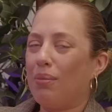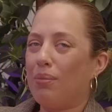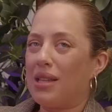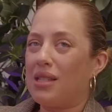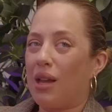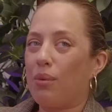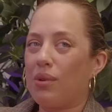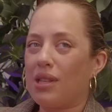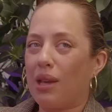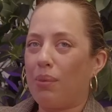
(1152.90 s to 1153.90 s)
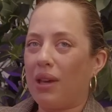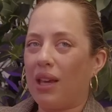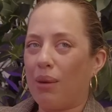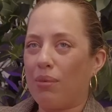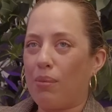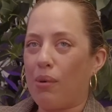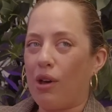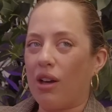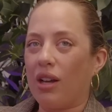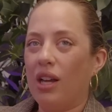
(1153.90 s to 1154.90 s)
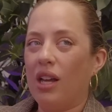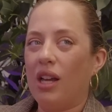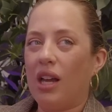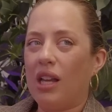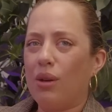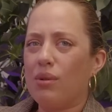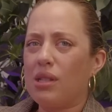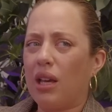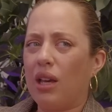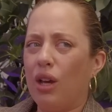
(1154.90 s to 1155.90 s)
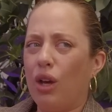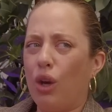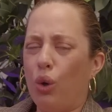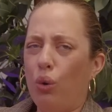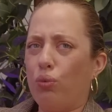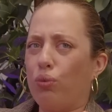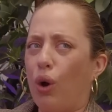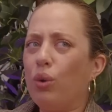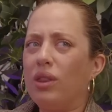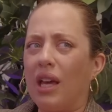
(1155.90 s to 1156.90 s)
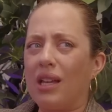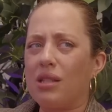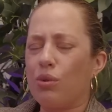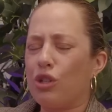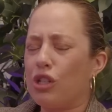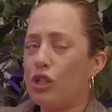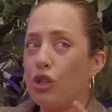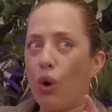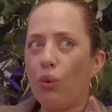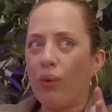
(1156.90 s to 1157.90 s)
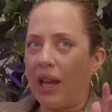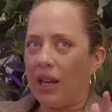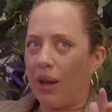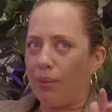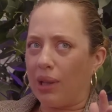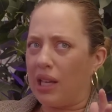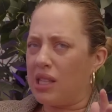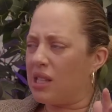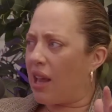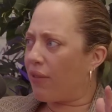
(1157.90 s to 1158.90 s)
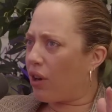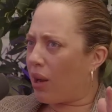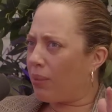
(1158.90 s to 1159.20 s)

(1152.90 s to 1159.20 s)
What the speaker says: my son was like picking up the book and he was like, who wrote this? Which is so random. Like he's never, I'm